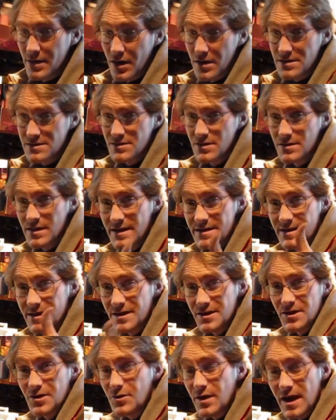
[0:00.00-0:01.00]
I'd also like
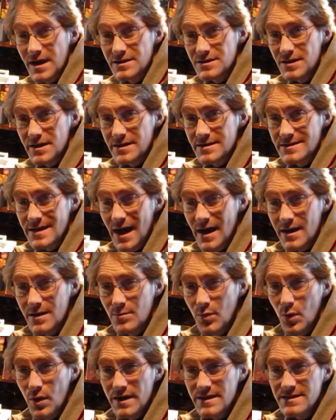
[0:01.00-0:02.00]
to congratulate
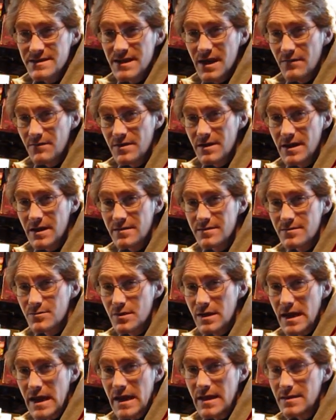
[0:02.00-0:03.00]
Donnyboy
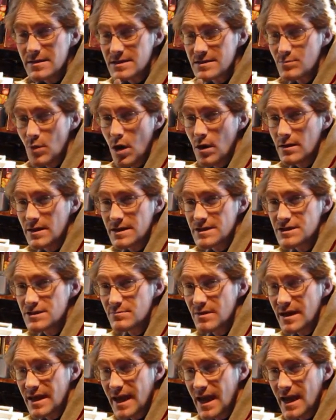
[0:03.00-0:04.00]
seventy-three, the small
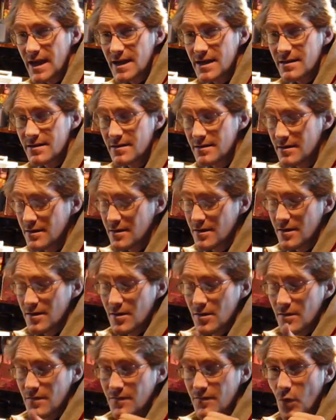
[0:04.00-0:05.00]
engine mechanic,
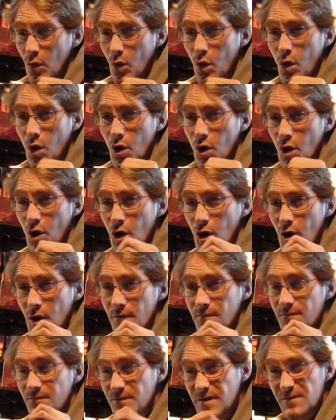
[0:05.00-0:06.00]

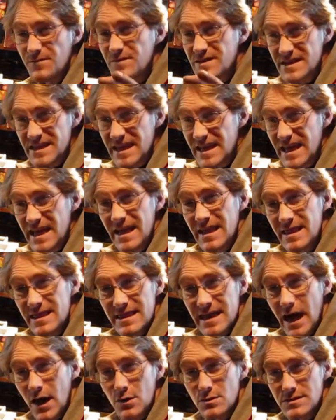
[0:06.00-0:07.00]
for fifteen
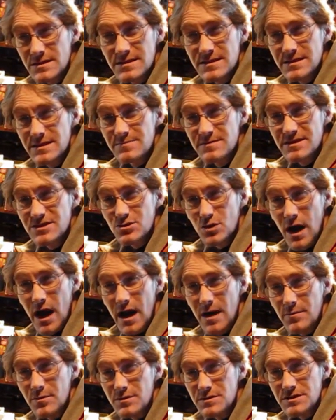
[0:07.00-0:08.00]
thousand
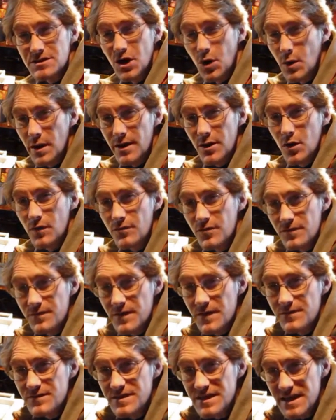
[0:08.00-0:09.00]
subscribers, going
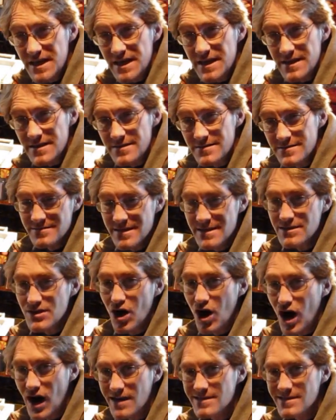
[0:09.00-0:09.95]
over fifteen. That's